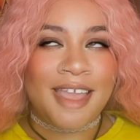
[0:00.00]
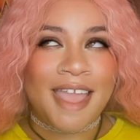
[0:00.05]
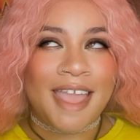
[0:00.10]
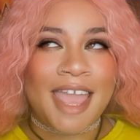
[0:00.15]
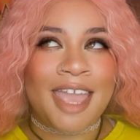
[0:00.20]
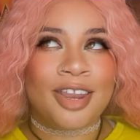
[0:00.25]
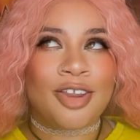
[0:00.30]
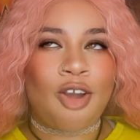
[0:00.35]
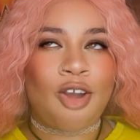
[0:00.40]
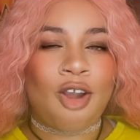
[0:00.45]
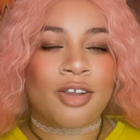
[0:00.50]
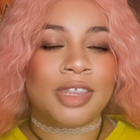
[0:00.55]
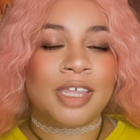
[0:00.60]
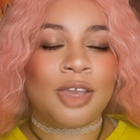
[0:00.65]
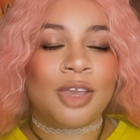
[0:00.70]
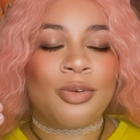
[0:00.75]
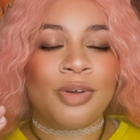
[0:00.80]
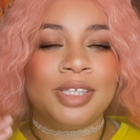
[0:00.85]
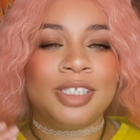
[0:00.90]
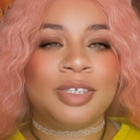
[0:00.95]
And are they
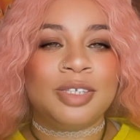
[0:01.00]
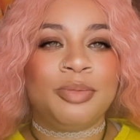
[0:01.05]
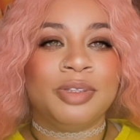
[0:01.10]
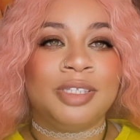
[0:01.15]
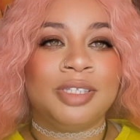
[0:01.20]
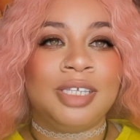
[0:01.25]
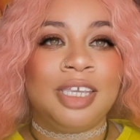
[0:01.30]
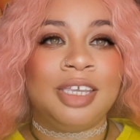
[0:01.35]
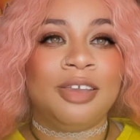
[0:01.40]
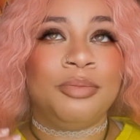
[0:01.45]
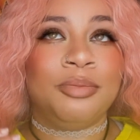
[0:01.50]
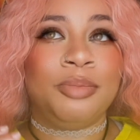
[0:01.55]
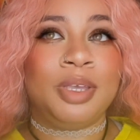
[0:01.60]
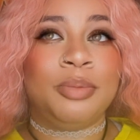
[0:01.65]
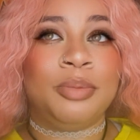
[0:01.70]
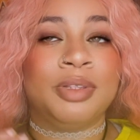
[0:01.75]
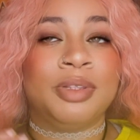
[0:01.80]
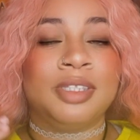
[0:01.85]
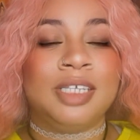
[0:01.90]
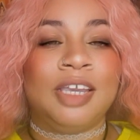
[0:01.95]
going to be
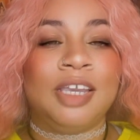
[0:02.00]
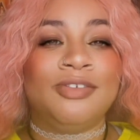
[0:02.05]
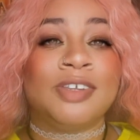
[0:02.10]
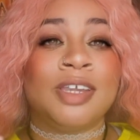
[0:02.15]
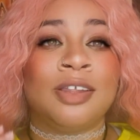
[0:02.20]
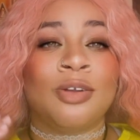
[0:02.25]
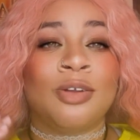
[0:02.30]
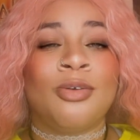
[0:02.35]
believed in a